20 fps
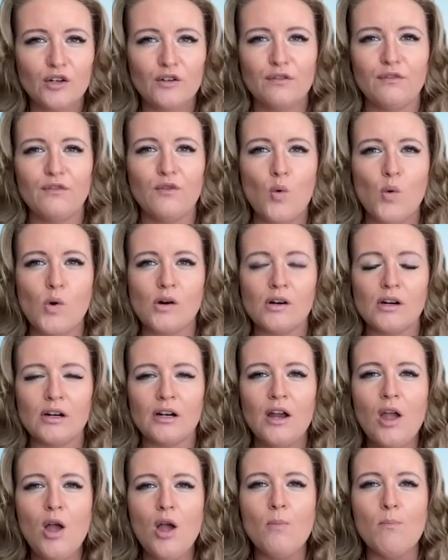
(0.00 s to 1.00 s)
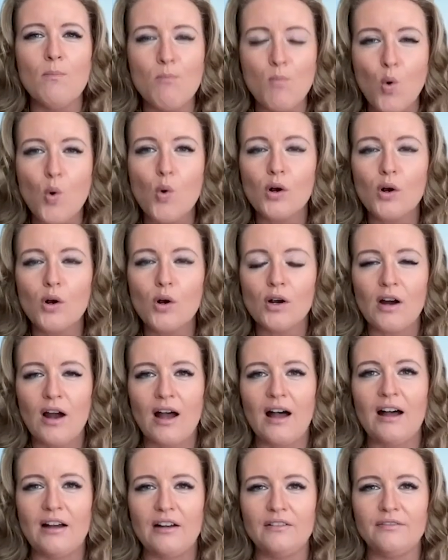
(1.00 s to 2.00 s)
for more
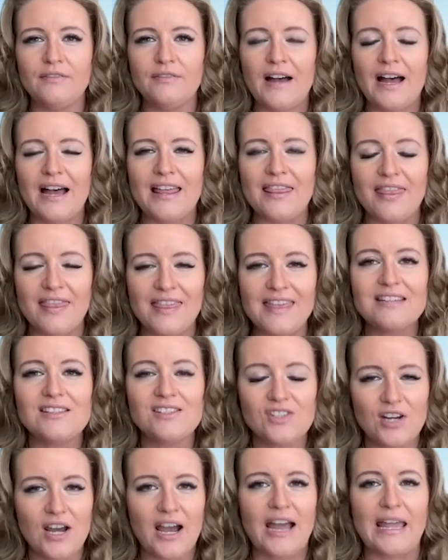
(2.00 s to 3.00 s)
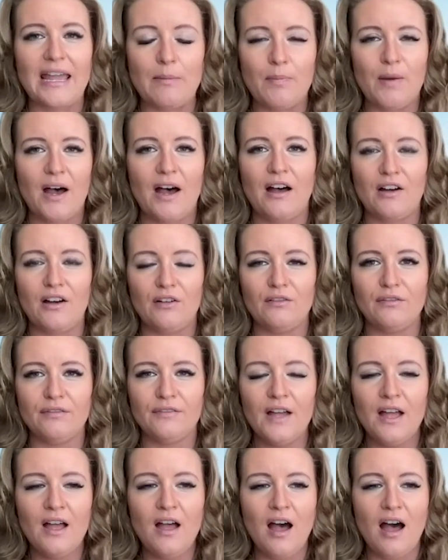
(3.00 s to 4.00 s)
of this type of
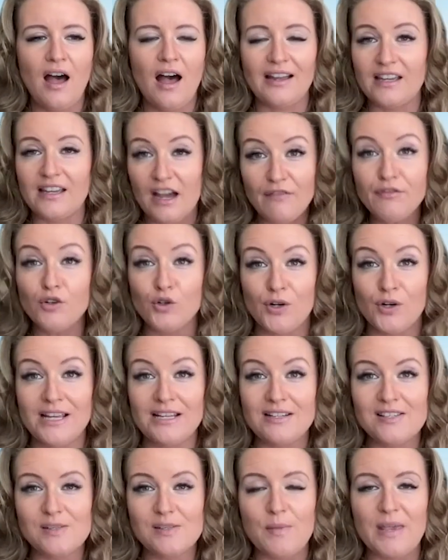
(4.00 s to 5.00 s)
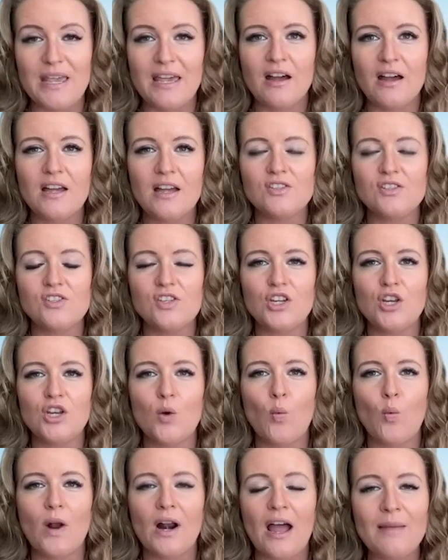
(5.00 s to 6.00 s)
governance? Because,
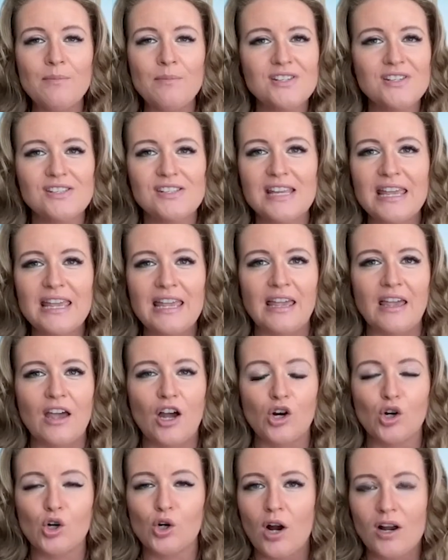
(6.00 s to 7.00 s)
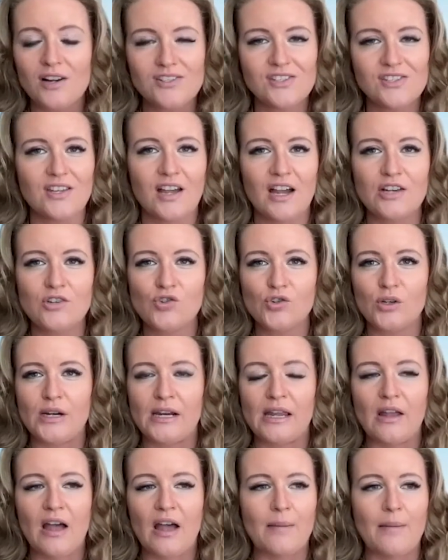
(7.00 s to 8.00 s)
what I'm seeing across the
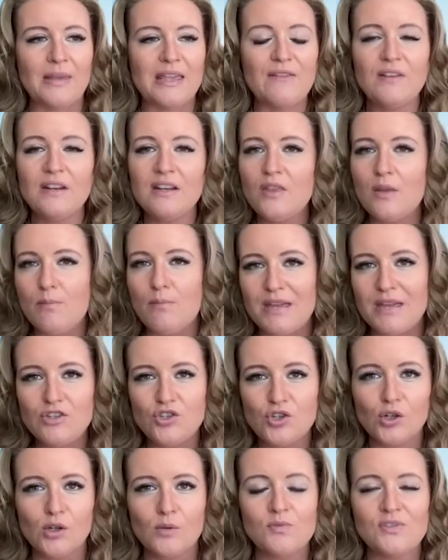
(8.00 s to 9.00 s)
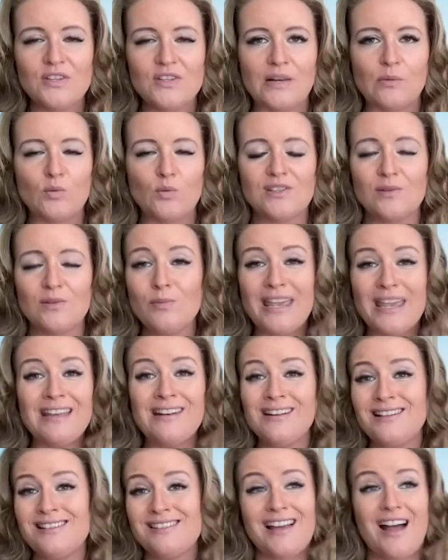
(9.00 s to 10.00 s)
country, even in the midterms and with some
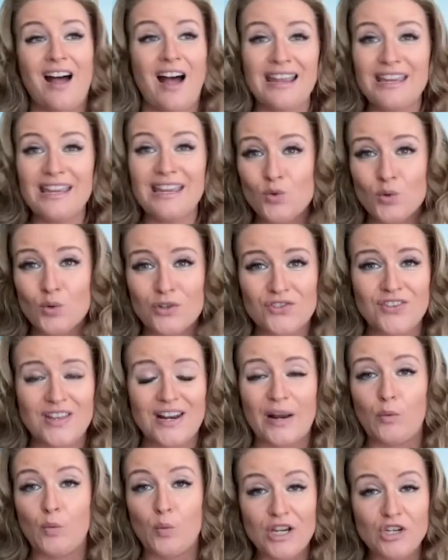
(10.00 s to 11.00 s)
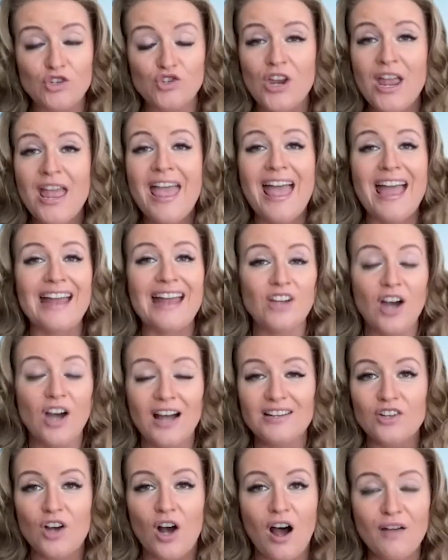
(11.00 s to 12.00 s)
candidates that I endorse that I wish had
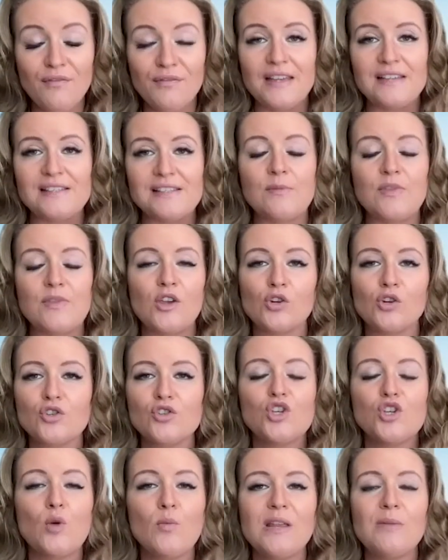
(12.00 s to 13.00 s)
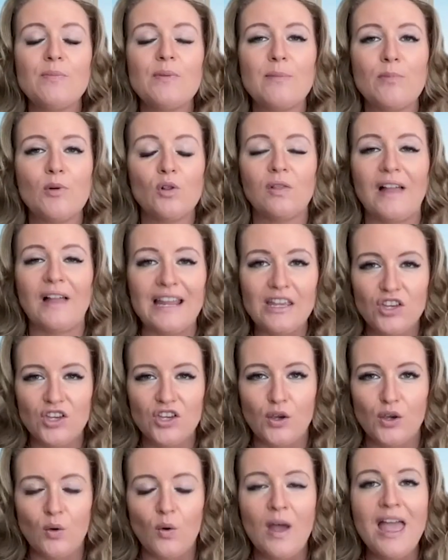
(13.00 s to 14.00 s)
gotten to office, there are so many people like
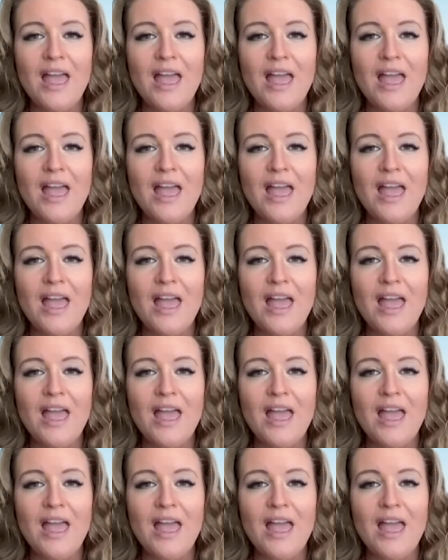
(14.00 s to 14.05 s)
you